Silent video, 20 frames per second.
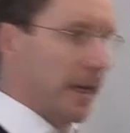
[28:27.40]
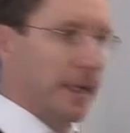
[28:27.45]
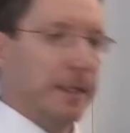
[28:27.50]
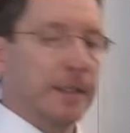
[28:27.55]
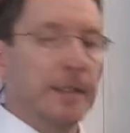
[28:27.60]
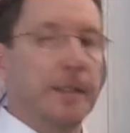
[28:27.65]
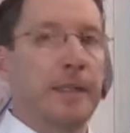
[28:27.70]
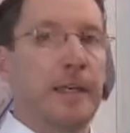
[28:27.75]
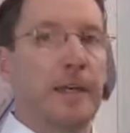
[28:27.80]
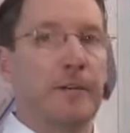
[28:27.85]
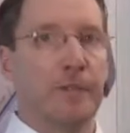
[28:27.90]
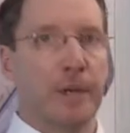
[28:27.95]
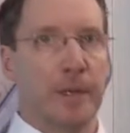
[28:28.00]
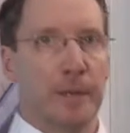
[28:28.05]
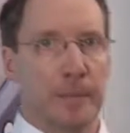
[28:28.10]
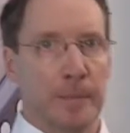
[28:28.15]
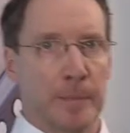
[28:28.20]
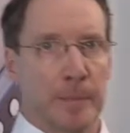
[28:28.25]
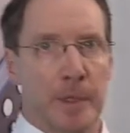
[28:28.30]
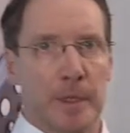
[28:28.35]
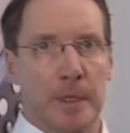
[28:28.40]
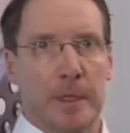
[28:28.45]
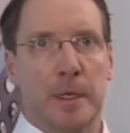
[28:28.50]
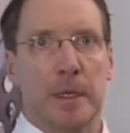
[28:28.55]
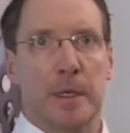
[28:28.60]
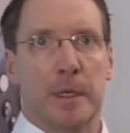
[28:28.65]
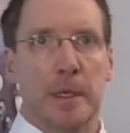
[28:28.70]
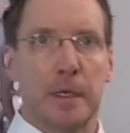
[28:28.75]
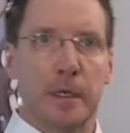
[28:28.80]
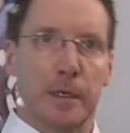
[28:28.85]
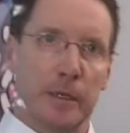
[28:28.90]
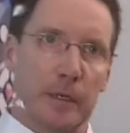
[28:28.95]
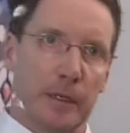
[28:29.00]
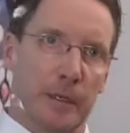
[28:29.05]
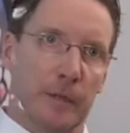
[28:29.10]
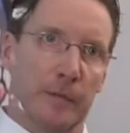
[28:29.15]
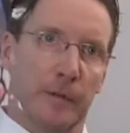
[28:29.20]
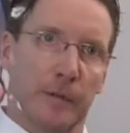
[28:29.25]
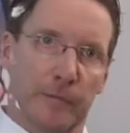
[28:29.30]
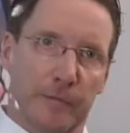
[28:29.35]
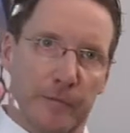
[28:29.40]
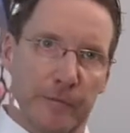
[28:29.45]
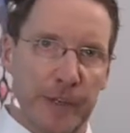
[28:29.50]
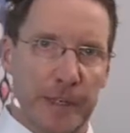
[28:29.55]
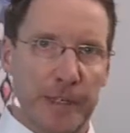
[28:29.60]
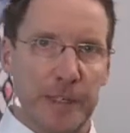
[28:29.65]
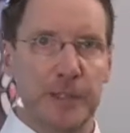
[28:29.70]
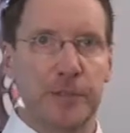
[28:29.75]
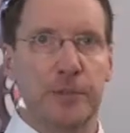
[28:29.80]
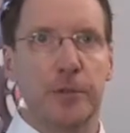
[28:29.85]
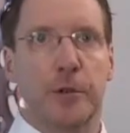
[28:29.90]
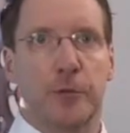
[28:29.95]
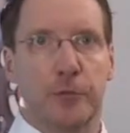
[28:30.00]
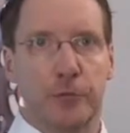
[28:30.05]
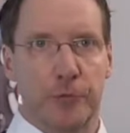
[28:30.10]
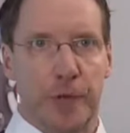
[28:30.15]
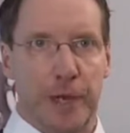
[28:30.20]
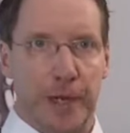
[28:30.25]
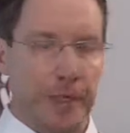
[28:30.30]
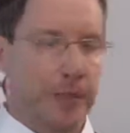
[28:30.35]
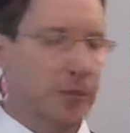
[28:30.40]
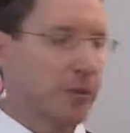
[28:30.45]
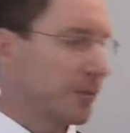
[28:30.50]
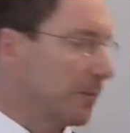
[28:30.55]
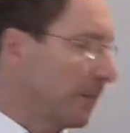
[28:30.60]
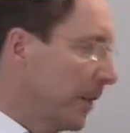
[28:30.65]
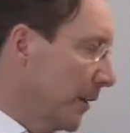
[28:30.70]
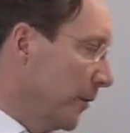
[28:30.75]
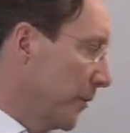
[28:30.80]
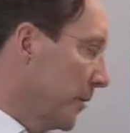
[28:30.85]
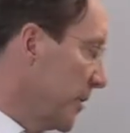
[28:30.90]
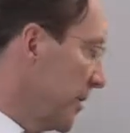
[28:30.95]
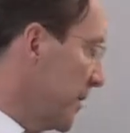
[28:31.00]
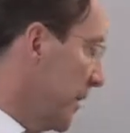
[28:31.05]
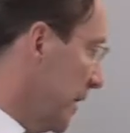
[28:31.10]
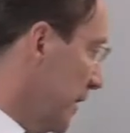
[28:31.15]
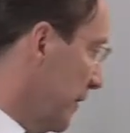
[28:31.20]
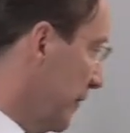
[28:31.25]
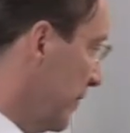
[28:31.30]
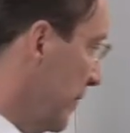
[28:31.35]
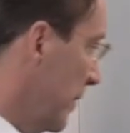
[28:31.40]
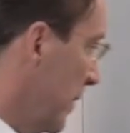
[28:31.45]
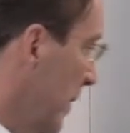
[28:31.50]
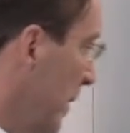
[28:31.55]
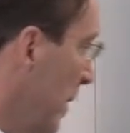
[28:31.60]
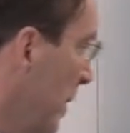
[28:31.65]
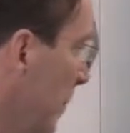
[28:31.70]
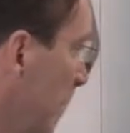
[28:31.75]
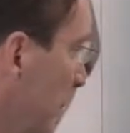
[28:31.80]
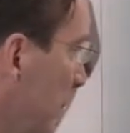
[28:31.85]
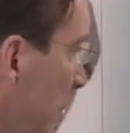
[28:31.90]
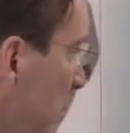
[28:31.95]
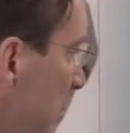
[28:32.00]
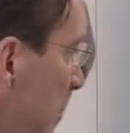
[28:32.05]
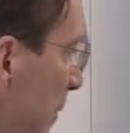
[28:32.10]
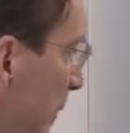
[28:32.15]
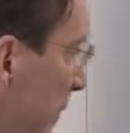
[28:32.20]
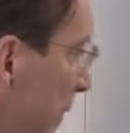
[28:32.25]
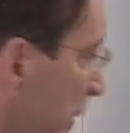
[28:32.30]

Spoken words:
and give them a fixed range by yourself. But most of